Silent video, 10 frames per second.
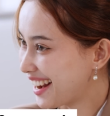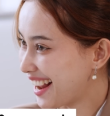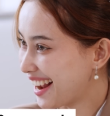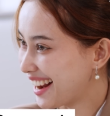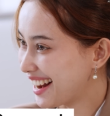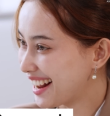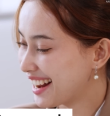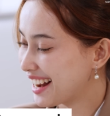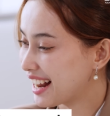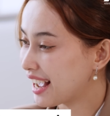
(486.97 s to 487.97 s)

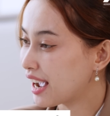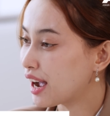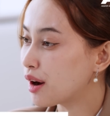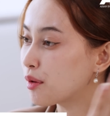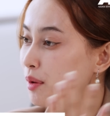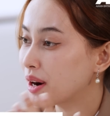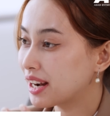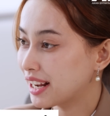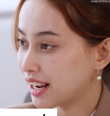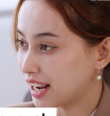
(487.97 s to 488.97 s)
10,000 per
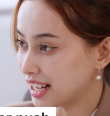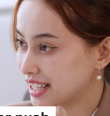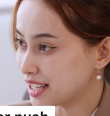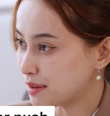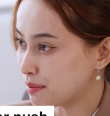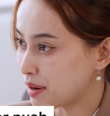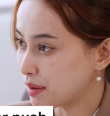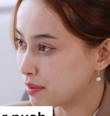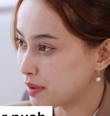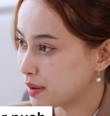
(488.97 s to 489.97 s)
push. At that
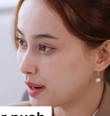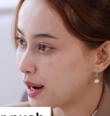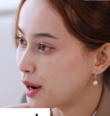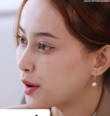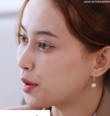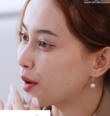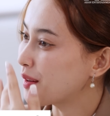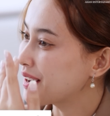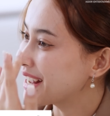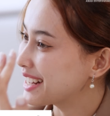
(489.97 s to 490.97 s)
level, you will
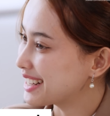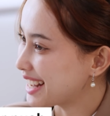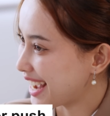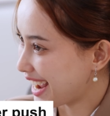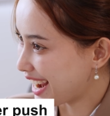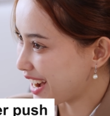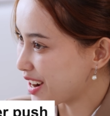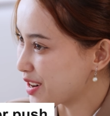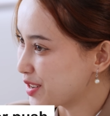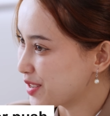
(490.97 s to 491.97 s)
most likely gain a
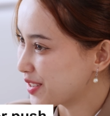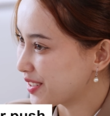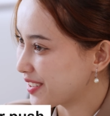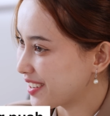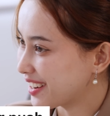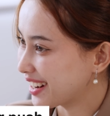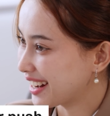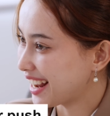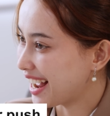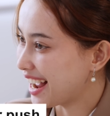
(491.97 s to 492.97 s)
good number of
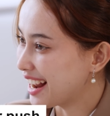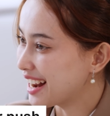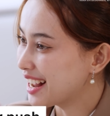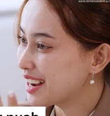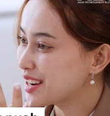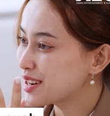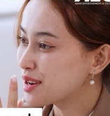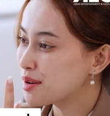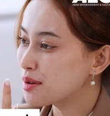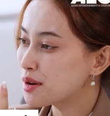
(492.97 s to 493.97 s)
followers. But let's
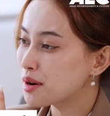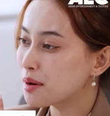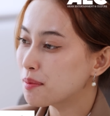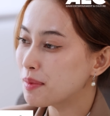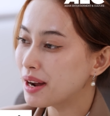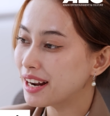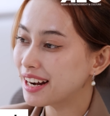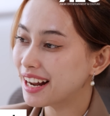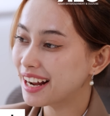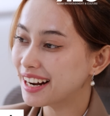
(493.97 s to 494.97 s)
remember, you are
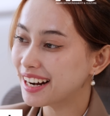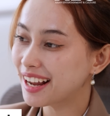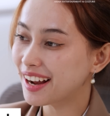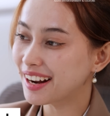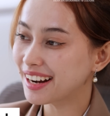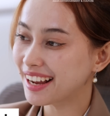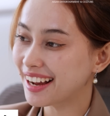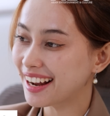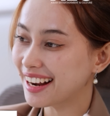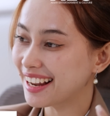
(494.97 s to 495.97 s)
targeting
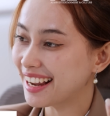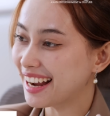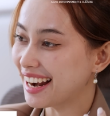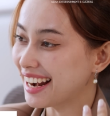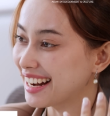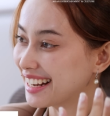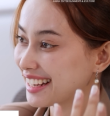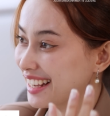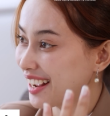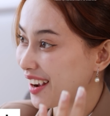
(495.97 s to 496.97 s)
high quality
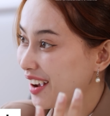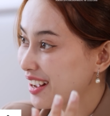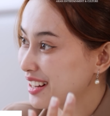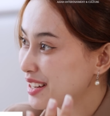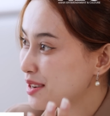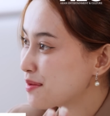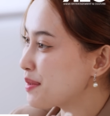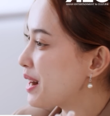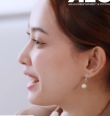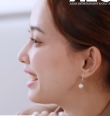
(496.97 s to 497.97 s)
followers. So
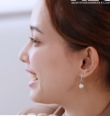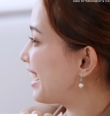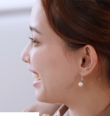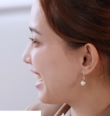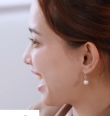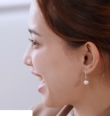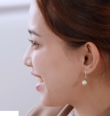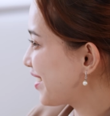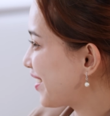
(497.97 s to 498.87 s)
let's just assume you